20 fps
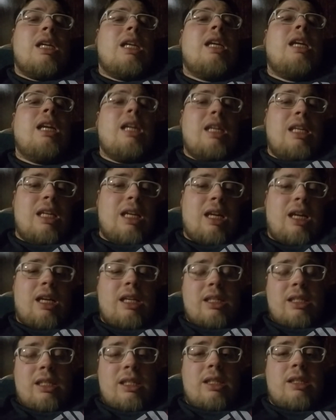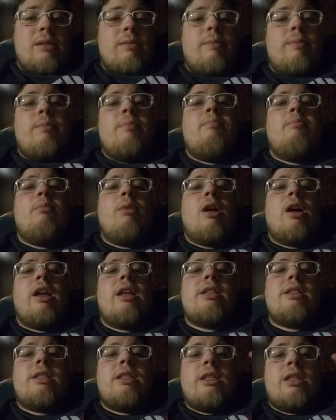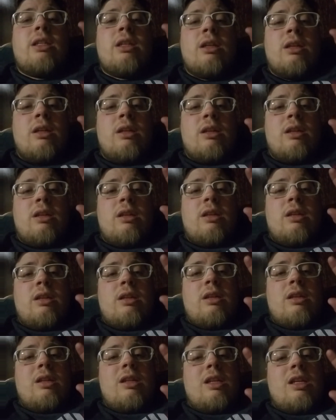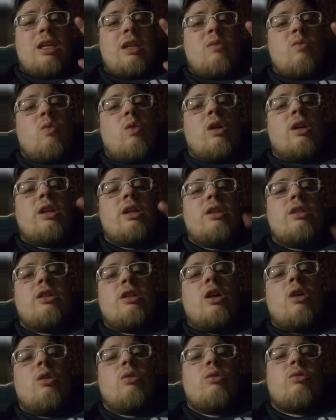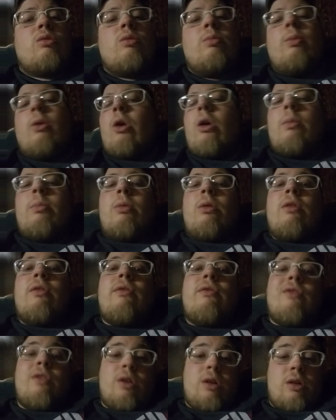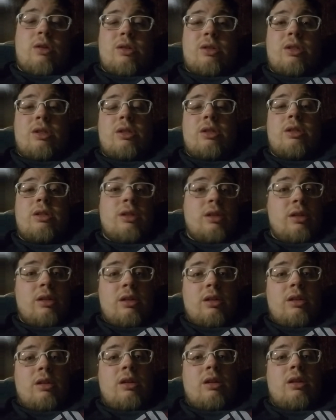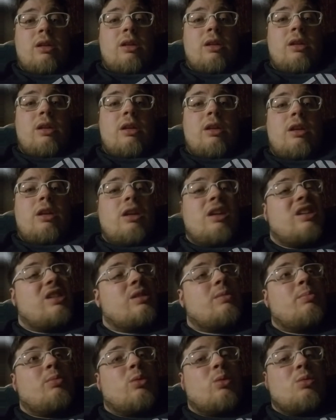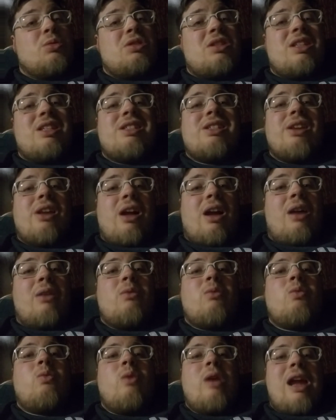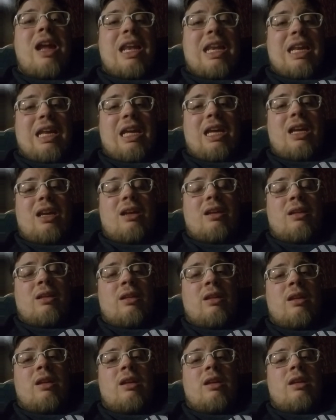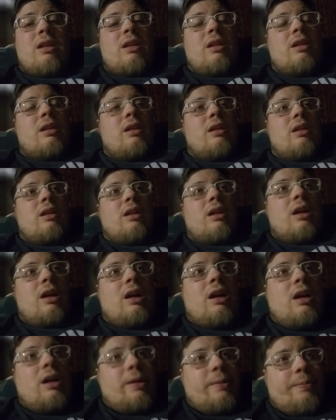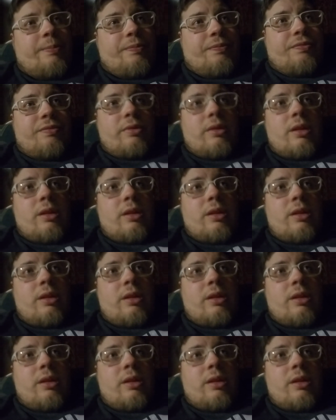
He does, but he wanted to go through Barbara first because Bruce is not ready. Um,